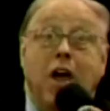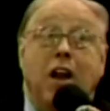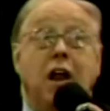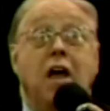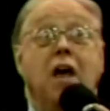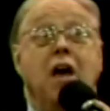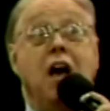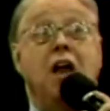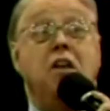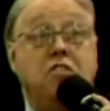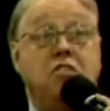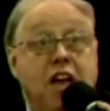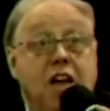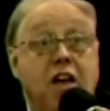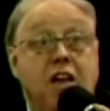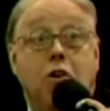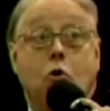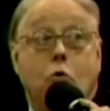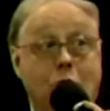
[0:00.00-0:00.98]
it
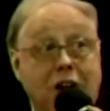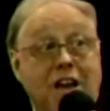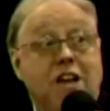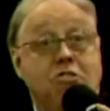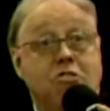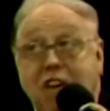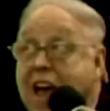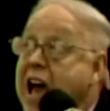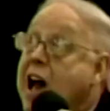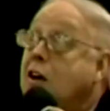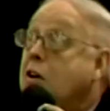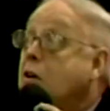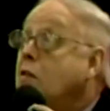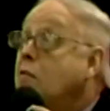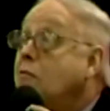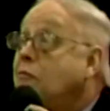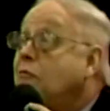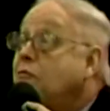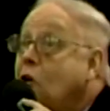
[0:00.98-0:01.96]
until you reach
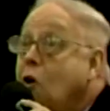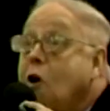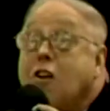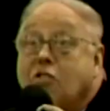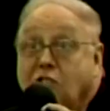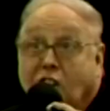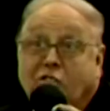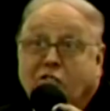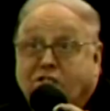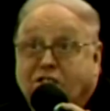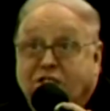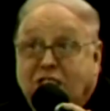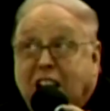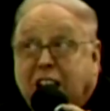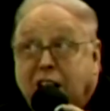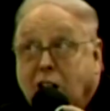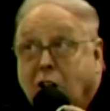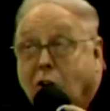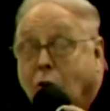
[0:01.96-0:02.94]
out for those
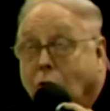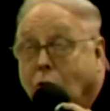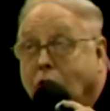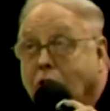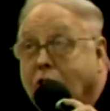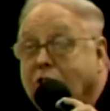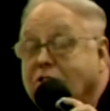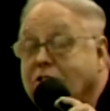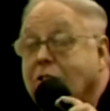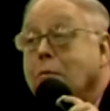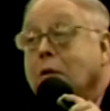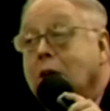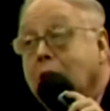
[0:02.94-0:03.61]
stakeholders.